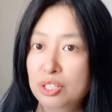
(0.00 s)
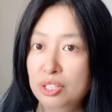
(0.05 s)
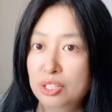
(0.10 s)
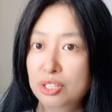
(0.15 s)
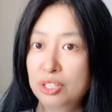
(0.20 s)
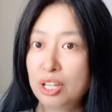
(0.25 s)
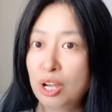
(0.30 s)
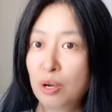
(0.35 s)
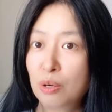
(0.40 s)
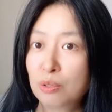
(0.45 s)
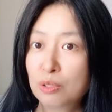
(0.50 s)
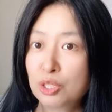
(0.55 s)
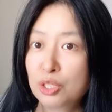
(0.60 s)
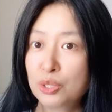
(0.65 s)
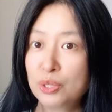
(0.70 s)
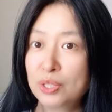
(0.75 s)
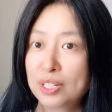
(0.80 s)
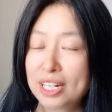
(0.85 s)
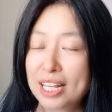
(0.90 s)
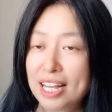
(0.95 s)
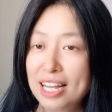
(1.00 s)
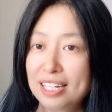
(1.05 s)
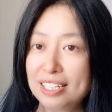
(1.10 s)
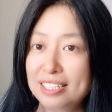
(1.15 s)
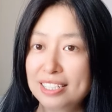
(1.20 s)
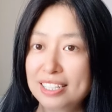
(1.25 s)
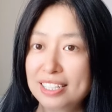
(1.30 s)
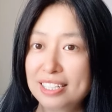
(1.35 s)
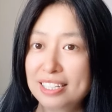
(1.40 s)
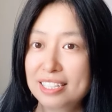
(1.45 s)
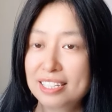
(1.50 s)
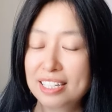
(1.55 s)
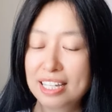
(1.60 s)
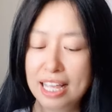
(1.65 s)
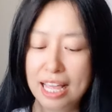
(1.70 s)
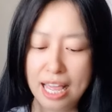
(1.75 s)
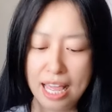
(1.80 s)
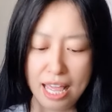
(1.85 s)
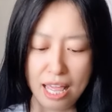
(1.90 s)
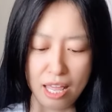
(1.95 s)
Xiaohongshu account
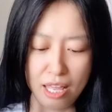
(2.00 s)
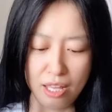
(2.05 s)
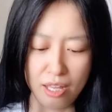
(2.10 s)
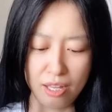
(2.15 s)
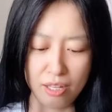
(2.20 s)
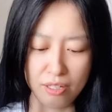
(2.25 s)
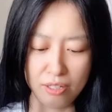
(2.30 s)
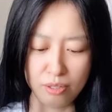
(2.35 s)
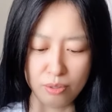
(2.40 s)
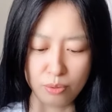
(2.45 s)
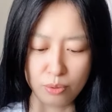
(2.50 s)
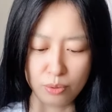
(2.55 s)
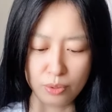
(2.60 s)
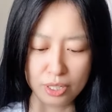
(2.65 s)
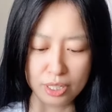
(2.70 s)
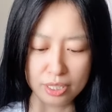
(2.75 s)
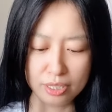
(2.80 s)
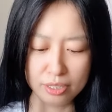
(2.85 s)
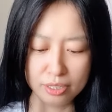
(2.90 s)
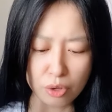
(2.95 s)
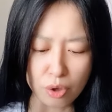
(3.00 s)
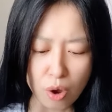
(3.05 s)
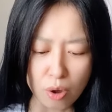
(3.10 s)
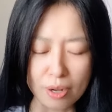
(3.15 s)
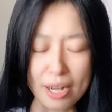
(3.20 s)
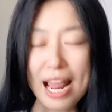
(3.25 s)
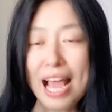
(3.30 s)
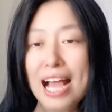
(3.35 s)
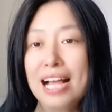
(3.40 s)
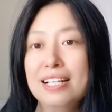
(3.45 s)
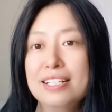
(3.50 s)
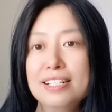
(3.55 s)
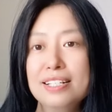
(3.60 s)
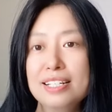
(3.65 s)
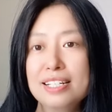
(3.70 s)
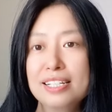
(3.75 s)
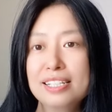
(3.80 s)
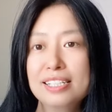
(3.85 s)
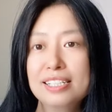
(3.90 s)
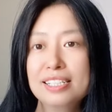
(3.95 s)
or your
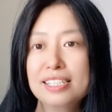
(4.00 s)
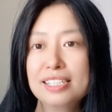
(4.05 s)
last